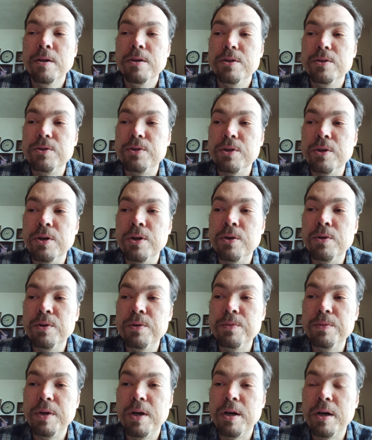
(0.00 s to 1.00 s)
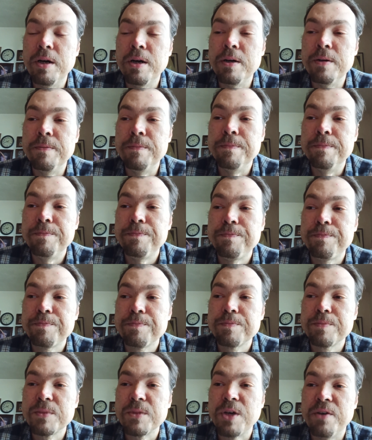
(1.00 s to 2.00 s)
So
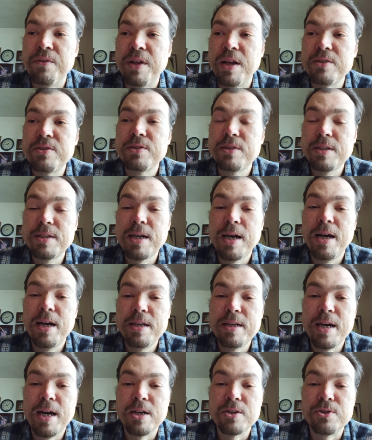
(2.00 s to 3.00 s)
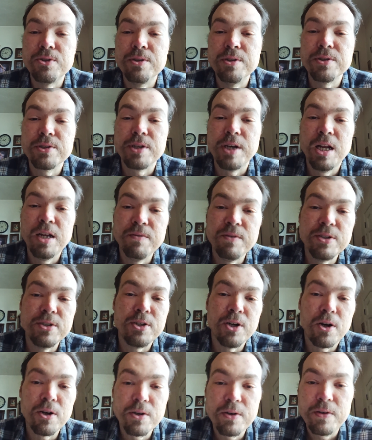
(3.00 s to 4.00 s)
that's the Dahaya doctrine. It's kind of a
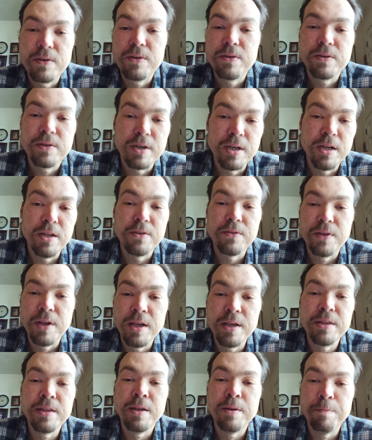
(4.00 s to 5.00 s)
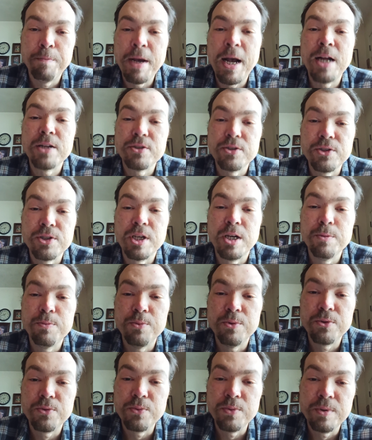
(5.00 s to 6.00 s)
dark kind of thing that matches up
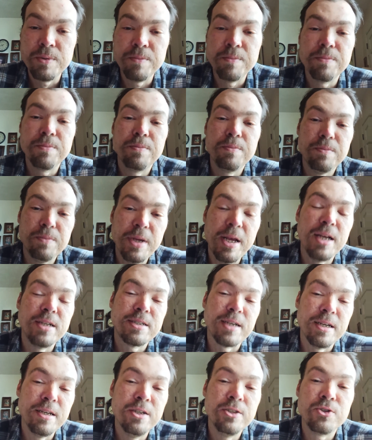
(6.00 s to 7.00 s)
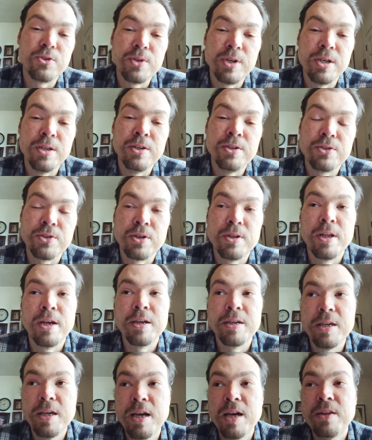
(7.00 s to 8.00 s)
with when anti-Israelis are
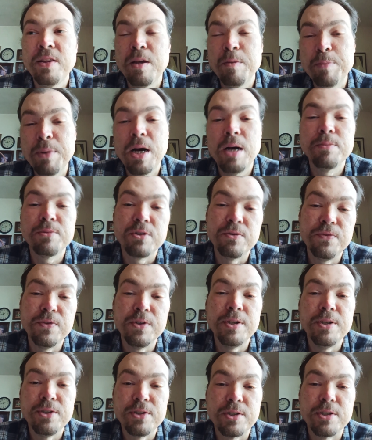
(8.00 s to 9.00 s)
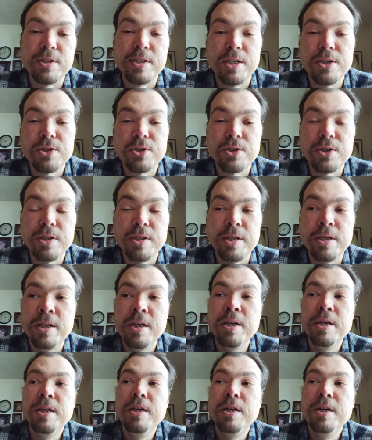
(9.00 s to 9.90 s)
like, yeah, they bomb civilians intentionally.